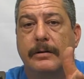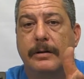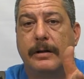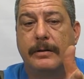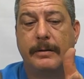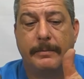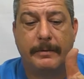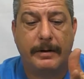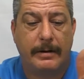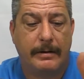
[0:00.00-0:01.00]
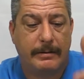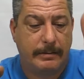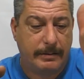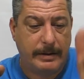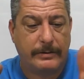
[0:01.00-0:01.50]

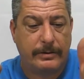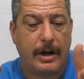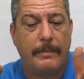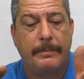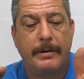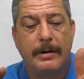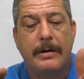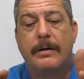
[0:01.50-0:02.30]
the stop,